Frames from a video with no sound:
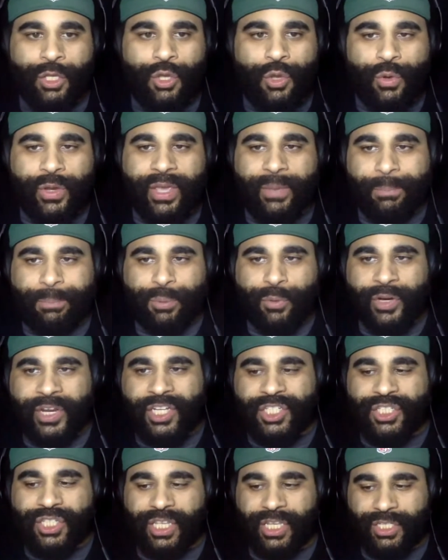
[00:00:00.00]
You could
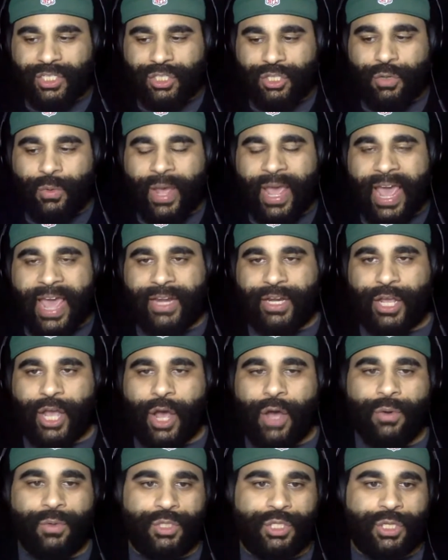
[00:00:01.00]
preach this to a head
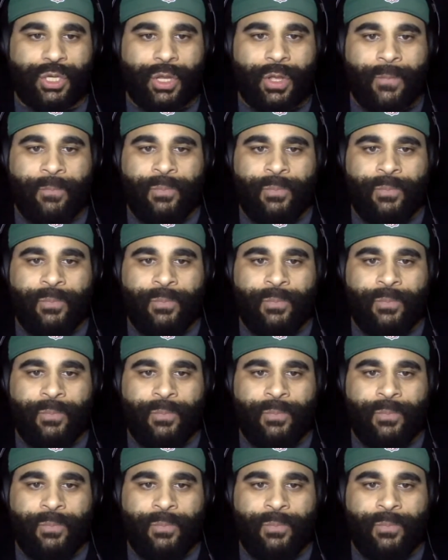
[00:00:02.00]
coach.